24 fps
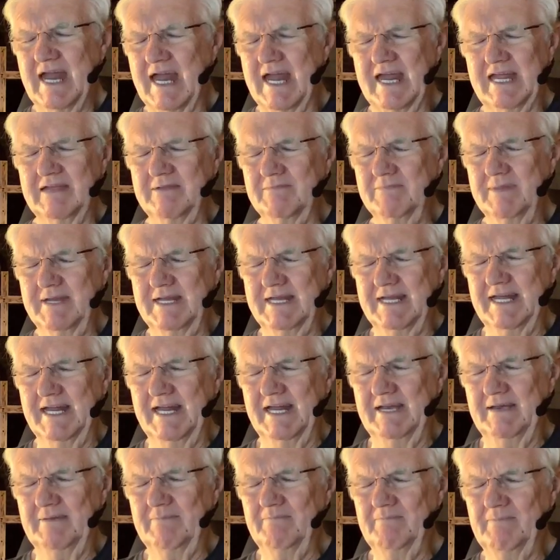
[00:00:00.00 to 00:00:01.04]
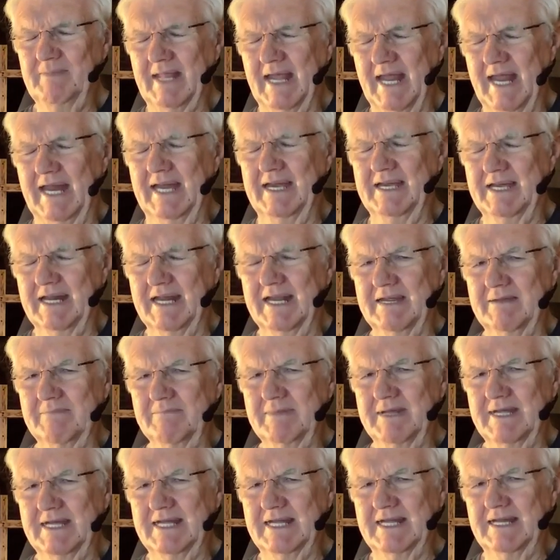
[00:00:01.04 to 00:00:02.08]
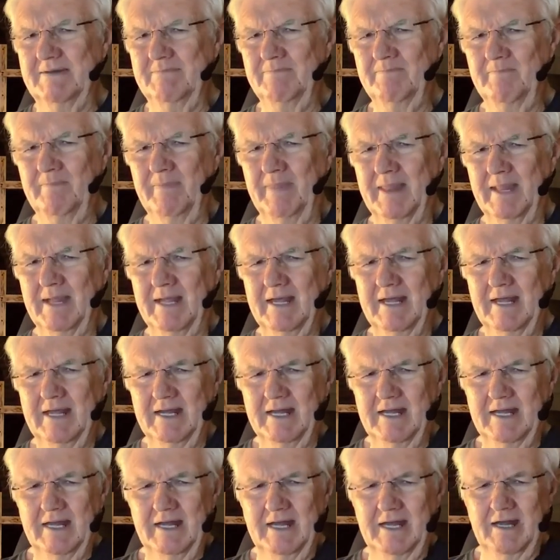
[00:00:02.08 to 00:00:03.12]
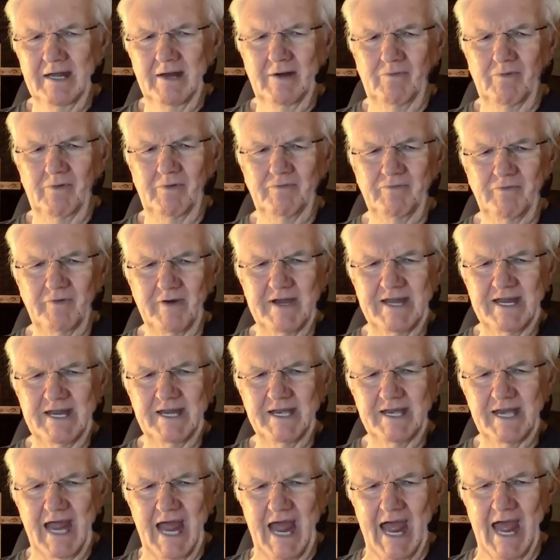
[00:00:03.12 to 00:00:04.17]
amen and amen. Well, friend,